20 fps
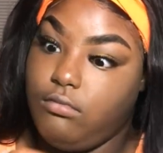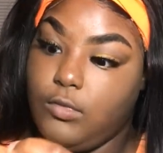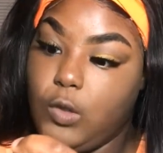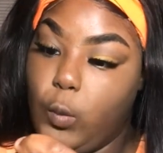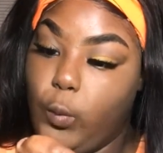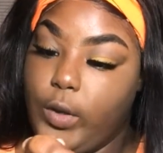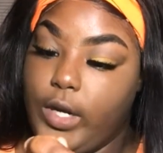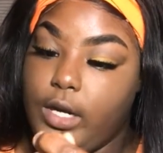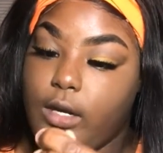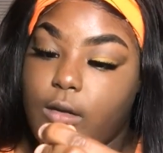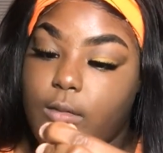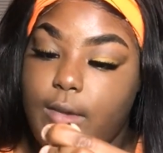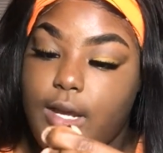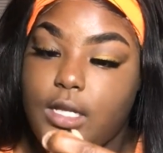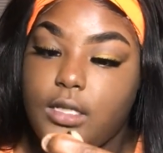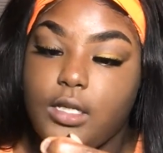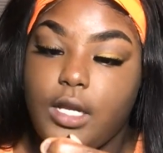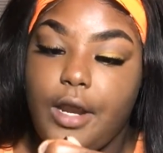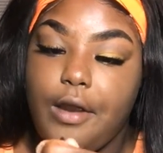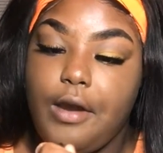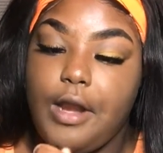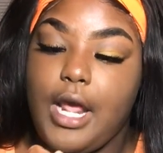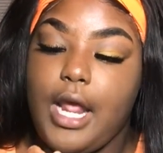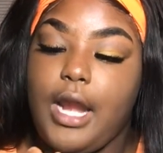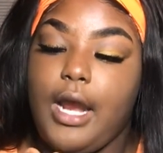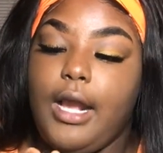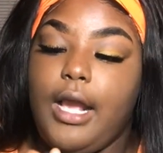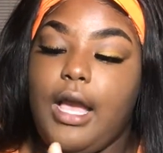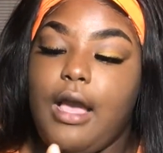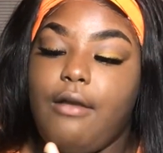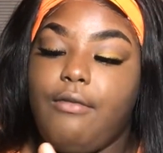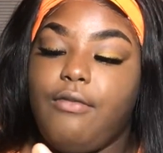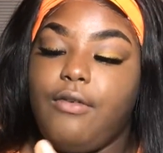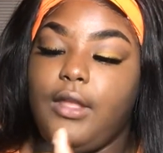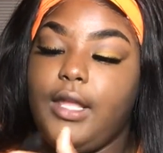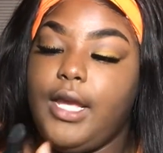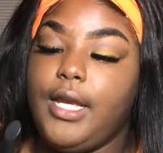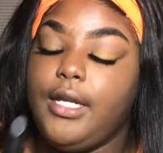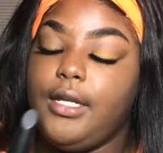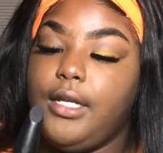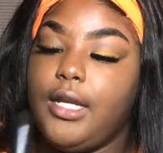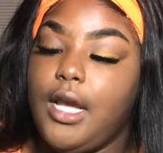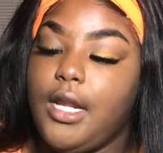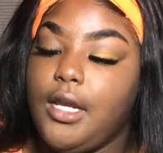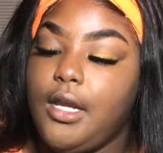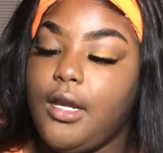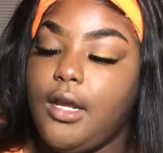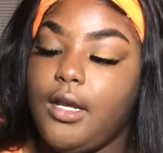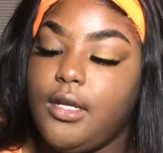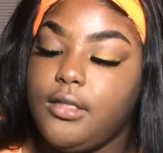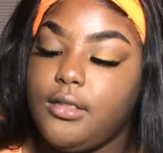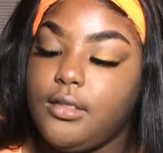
weird mascara that I got for like 99